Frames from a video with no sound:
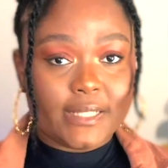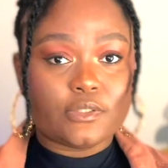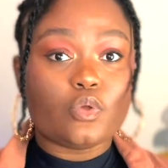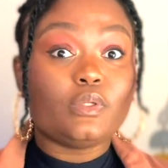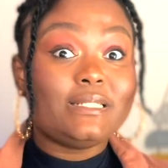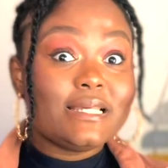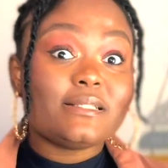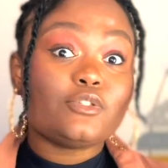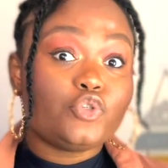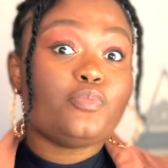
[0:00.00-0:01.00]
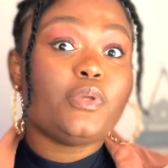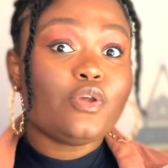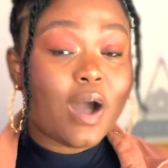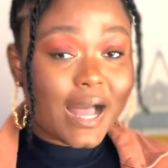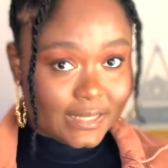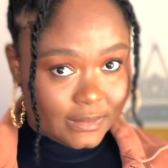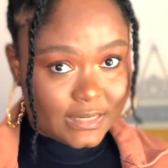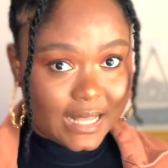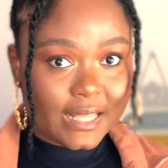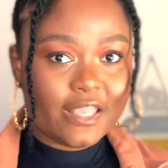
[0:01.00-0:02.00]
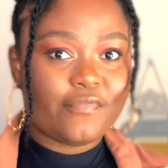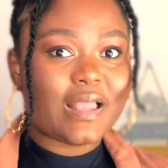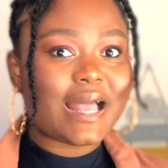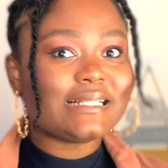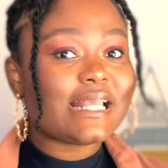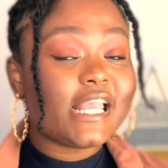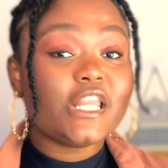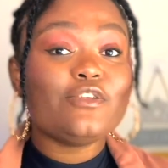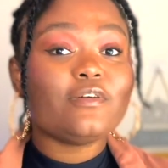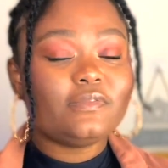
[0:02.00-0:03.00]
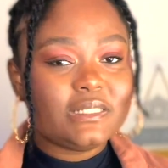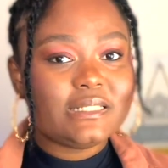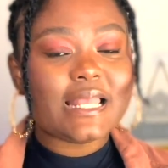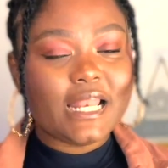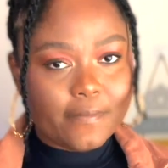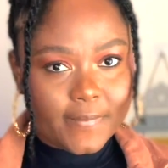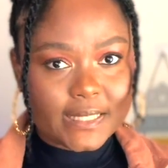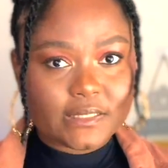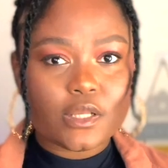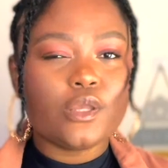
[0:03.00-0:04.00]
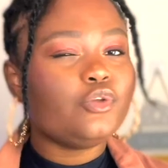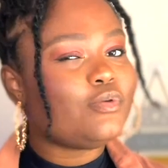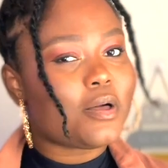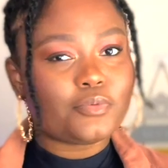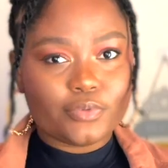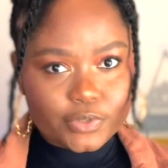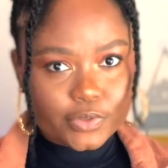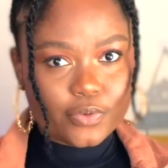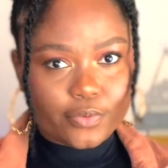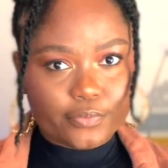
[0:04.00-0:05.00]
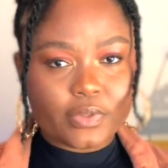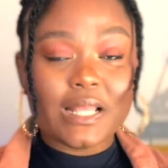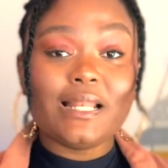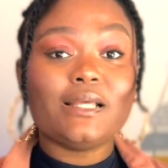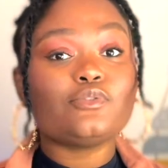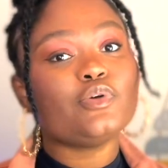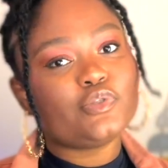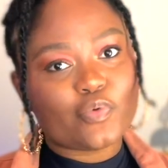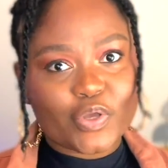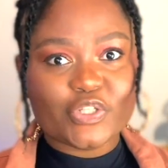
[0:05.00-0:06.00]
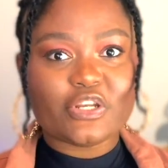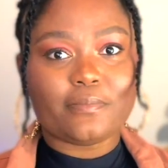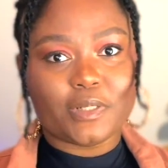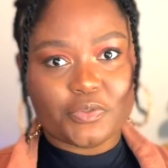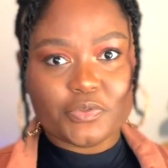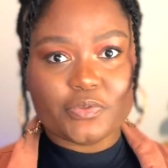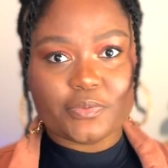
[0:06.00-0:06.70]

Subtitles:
So this should be your answer. If it has any of these elements, you are good to go. Let's go to question number 2.